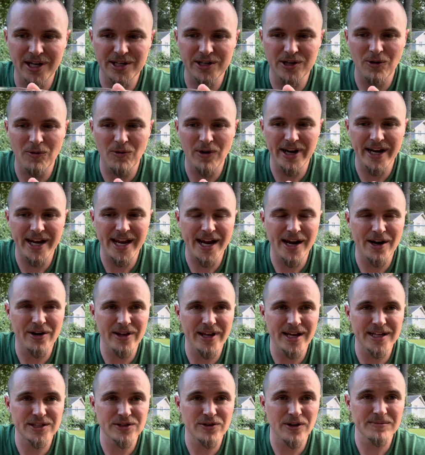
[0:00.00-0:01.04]
don't want to hear
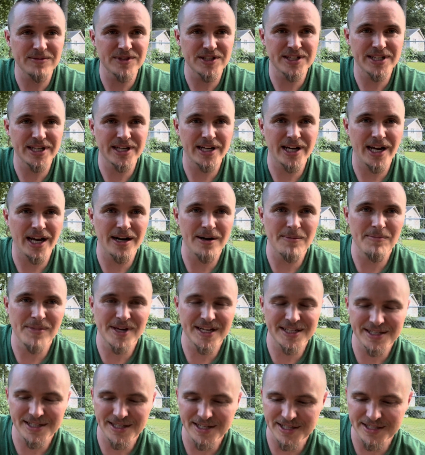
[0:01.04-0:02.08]
that, so I'm just going to kind of
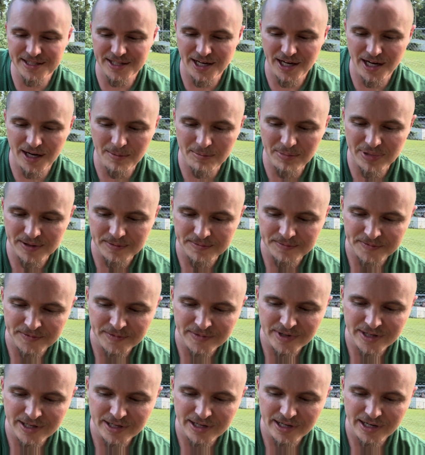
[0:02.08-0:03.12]
mix this up
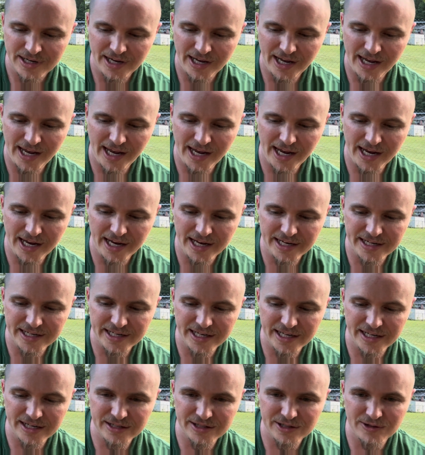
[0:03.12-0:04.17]
and
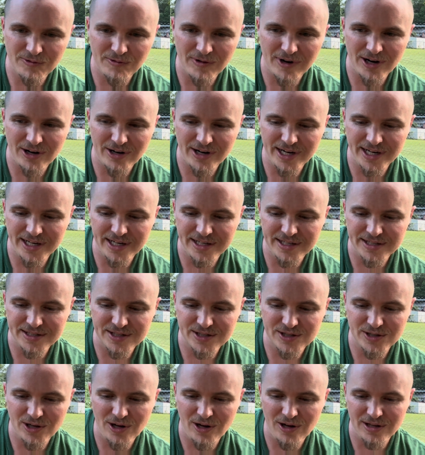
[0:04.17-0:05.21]
get it to where it is
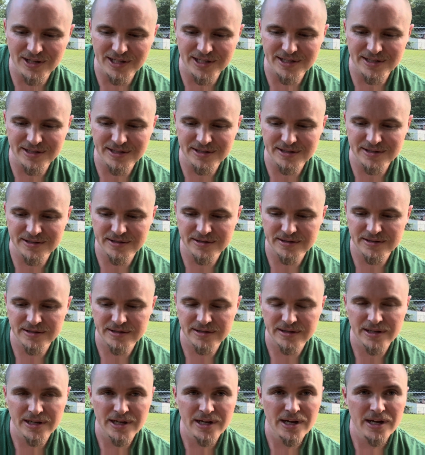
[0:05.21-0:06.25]
solid.
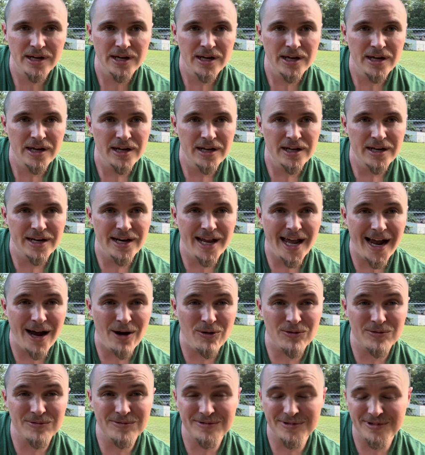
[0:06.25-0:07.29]
Now,
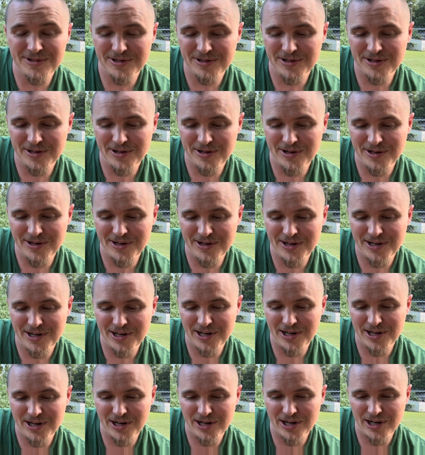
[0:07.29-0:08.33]

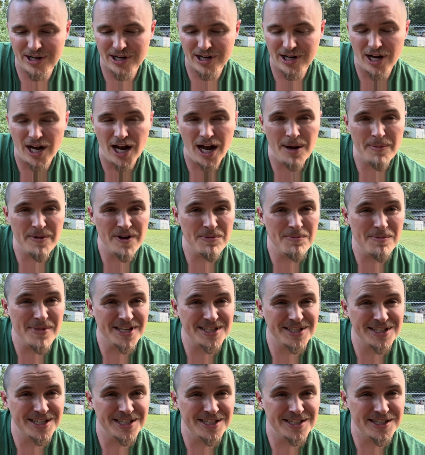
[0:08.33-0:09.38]
common
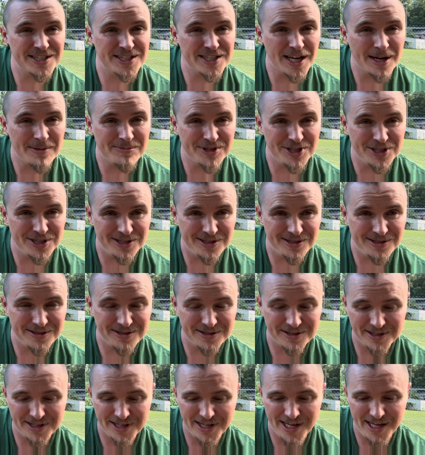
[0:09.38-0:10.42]
misconception
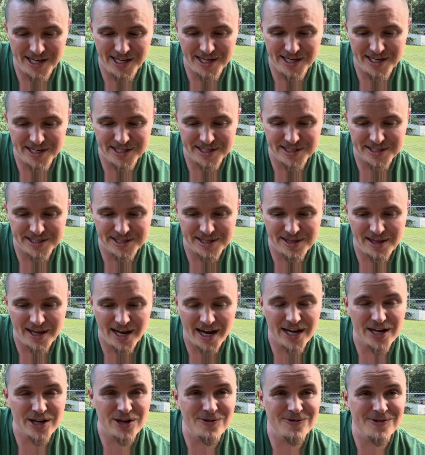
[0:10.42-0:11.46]
is
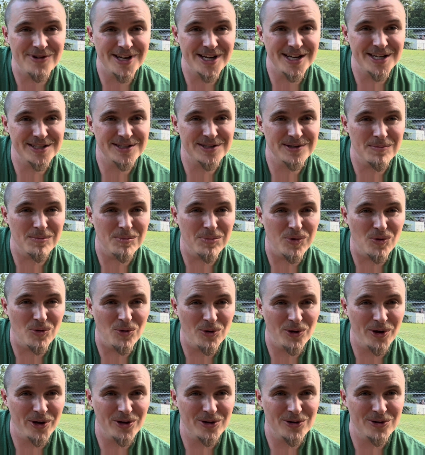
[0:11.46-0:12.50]
that you need to
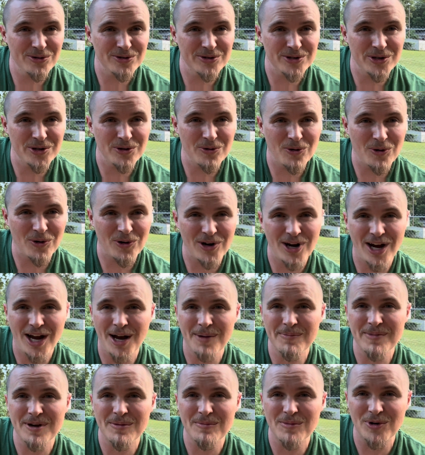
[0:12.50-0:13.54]
boil your
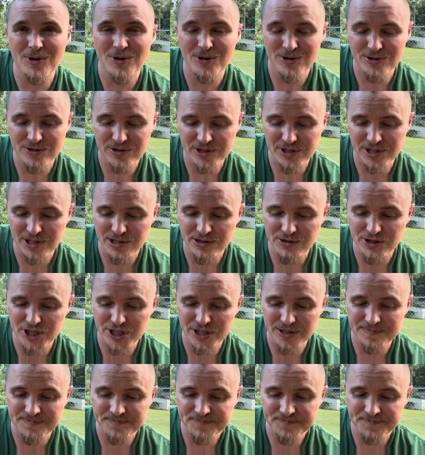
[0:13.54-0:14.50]
hummingbird solution.